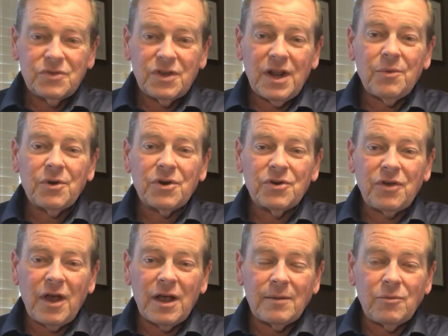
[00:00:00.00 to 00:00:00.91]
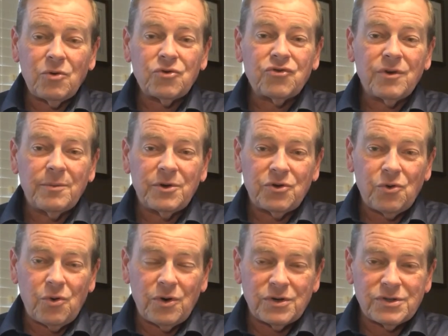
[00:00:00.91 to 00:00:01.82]
Today we're going to talk about trim and
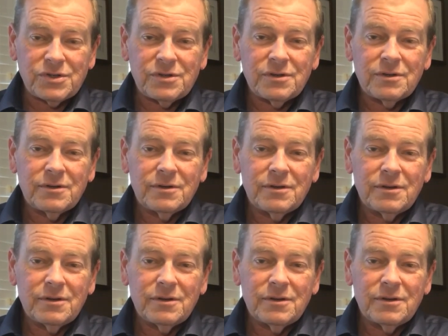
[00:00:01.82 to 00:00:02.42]
doors.